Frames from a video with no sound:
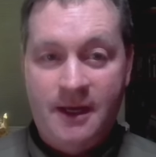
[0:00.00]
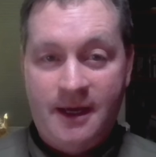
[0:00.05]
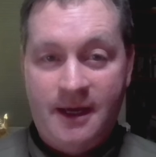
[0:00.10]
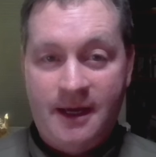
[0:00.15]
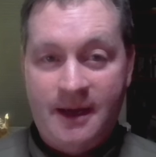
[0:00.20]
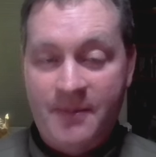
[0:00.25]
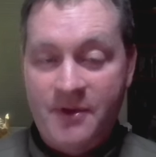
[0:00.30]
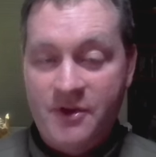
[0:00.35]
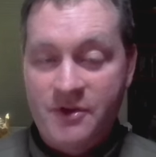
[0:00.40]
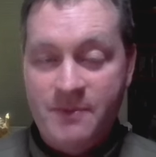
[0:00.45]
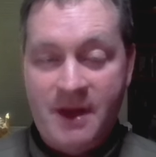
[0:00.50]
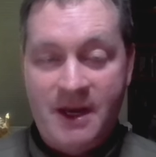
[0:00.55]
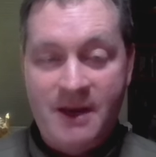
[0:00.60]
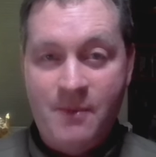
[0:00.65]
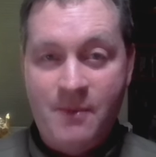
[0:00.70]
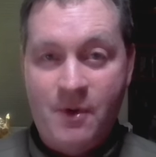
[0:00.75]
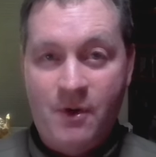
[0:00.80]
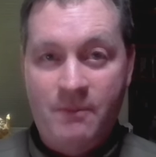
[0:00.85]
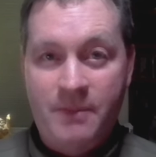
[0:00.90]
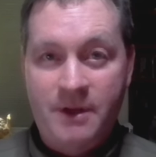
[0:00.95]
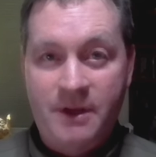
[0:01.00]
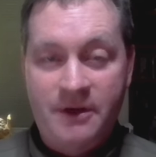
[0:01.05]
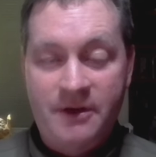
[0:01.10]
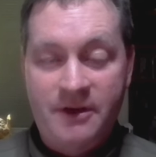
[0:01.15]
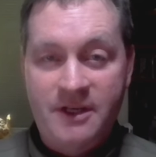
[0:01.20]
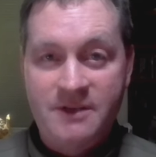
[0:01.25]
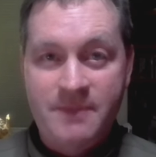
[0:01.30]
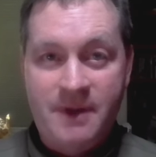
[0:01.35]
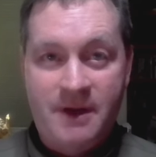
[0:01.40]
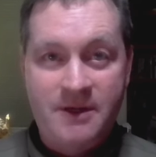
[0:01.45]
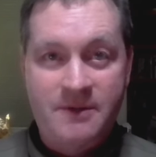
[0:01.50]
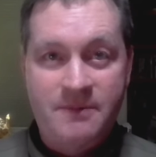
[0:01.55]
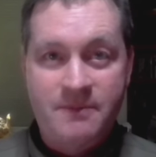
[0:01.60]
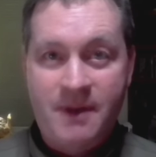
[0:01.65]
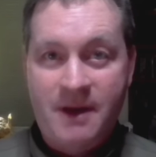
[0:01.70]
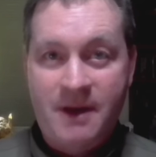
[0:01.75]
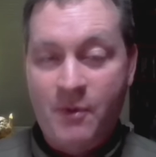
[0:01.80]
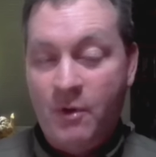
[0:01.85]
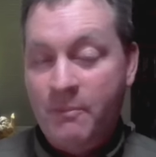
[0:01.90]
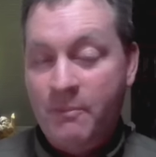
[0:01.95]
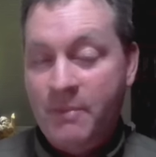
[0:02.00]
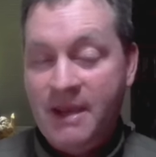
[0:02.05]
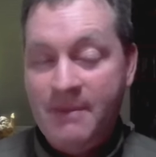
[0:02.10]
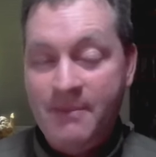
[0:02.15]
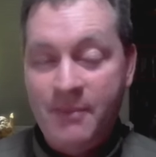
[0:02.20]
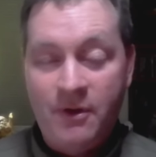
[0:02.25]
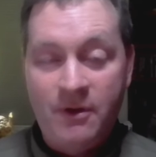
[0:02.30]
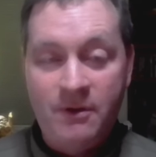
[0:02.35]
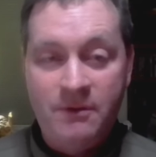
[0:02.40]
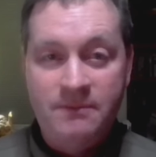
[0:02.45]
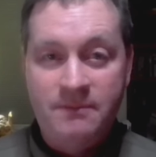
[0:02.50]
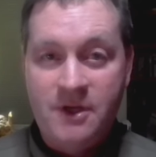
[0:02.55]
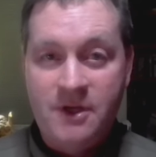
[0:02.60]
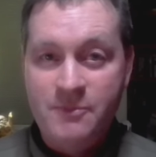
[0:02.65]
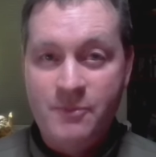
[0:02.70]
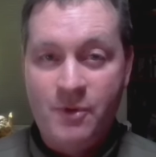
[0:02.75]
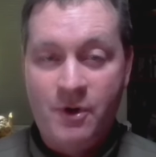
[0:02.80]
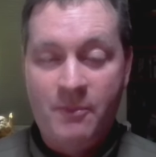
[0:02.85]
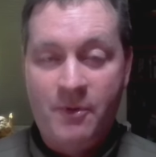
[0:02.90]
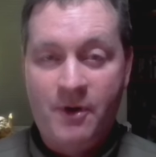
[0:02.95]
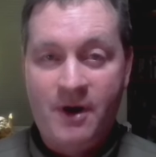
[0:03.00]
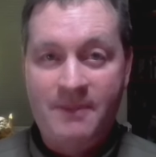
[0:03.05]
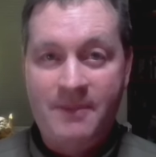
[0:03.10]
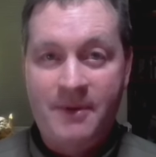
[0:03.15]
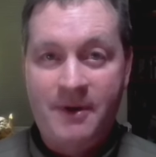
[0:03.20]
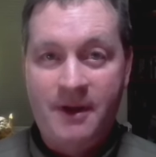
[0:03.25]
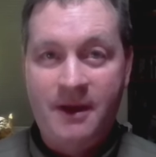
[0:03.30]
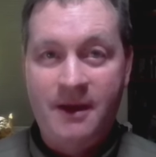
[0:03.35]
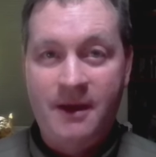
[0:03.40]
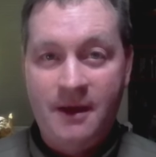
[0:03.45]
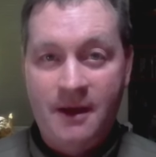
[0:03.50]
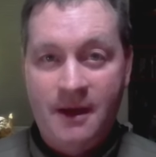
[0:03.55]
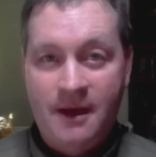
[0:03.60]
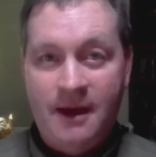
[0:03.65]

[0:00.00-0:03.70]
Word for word: There's many more buildings, many more people, much more property.